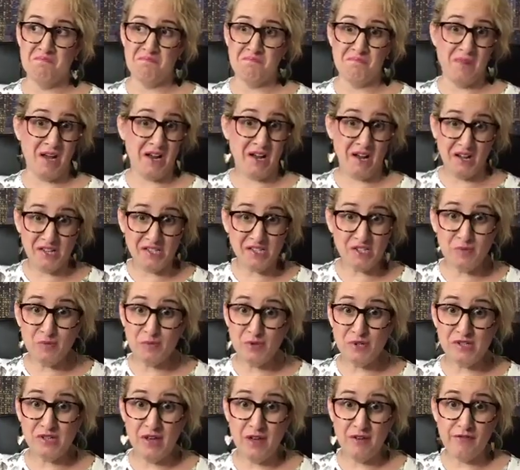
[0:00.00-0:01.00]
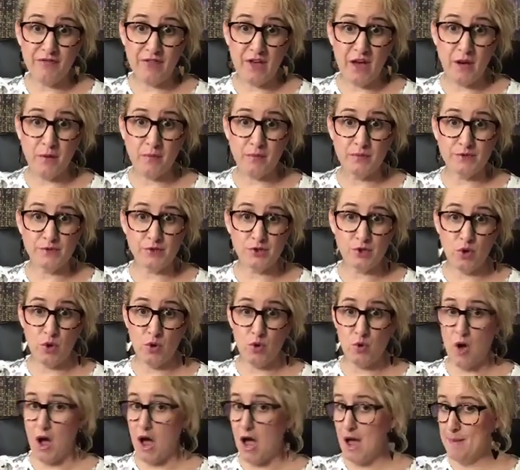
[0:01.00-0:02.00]
my customers love them.
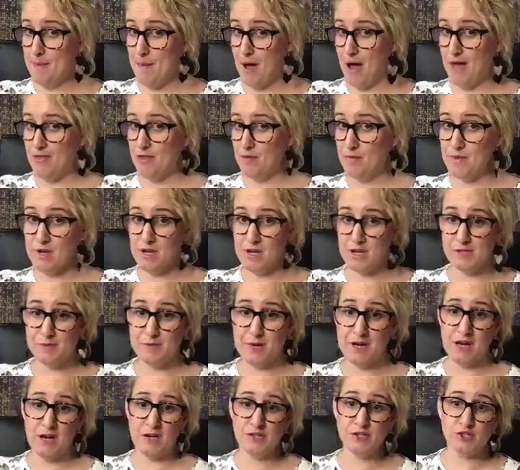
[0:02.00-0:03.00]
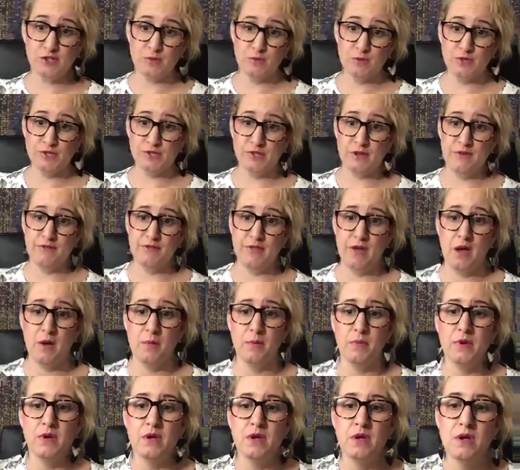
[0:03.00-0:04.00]
So I buy them because my customers love
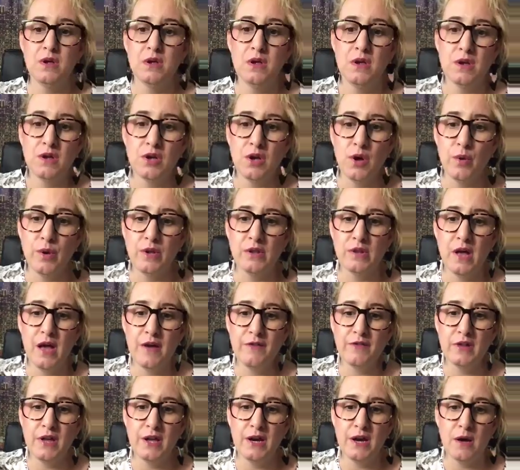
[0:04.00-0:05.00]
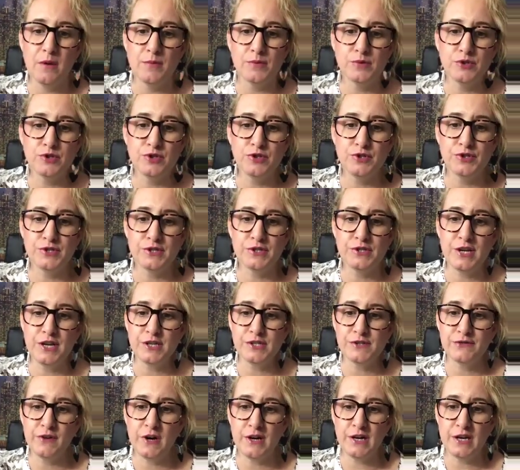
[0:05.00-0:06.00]
them. Going live a lot helps. Would you
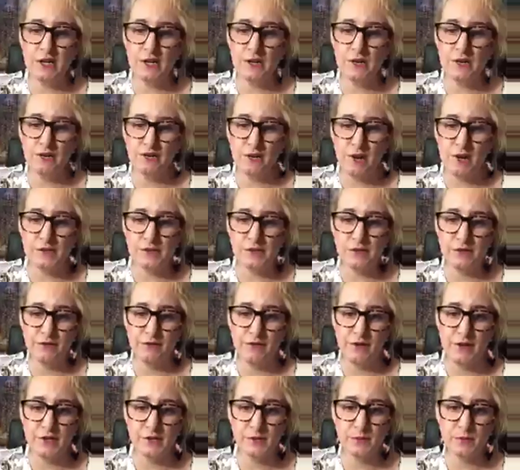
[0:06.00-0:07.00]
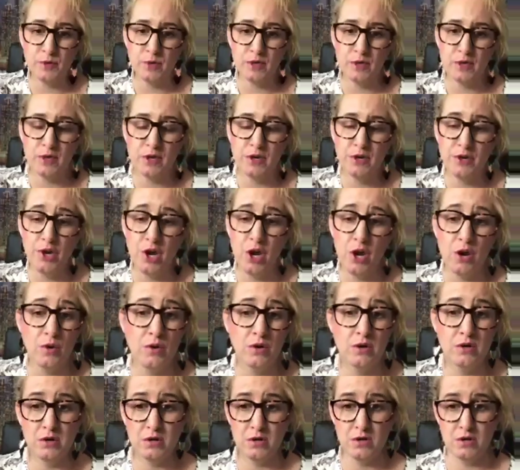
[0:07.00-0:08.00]
suggest finding new friends on Facebook?
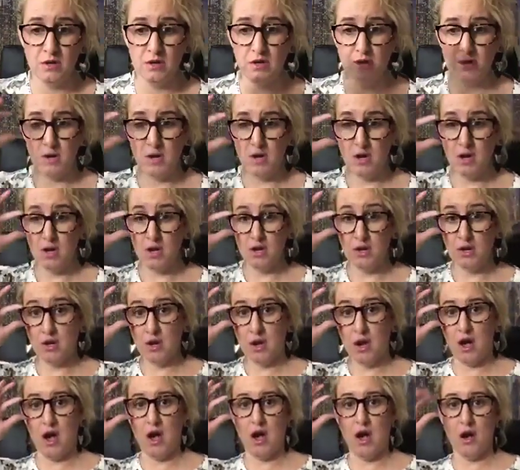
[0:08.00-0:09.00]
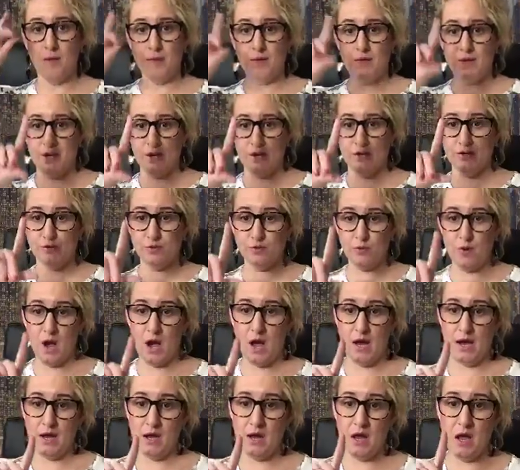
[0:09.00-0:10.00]
No. Here's
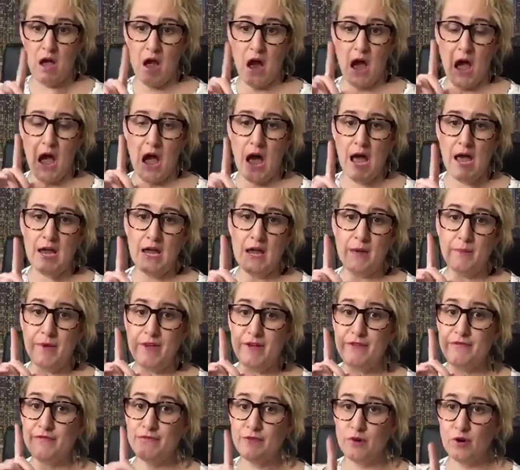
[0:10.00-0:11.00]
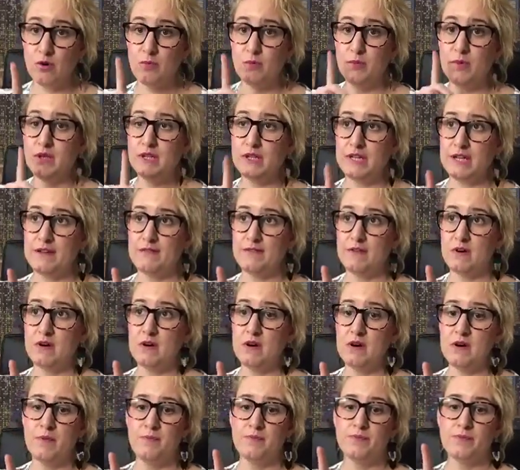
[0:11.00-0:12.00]
why. I am a firm
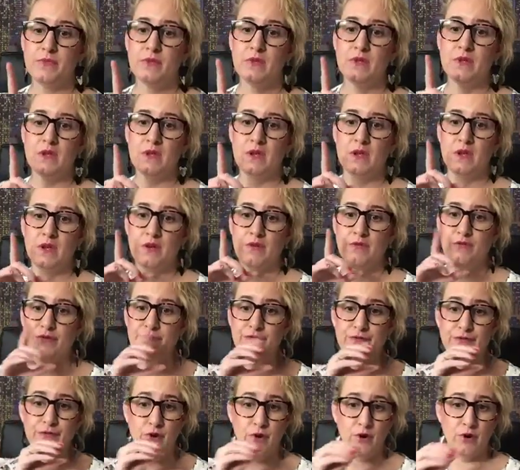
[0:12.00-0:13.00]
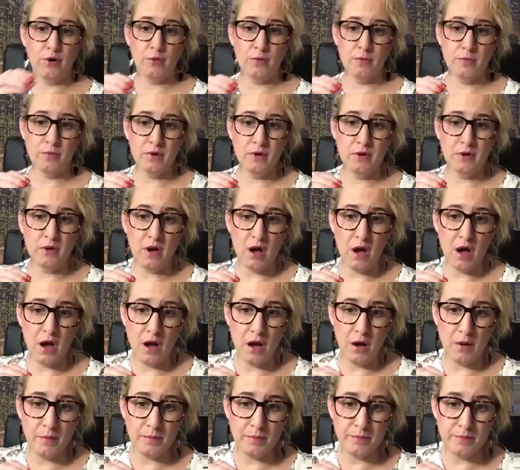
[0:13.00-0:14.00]
believer, firm
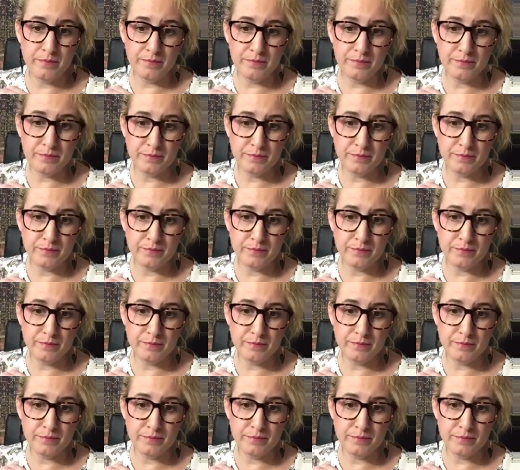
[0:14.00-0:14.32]
believer,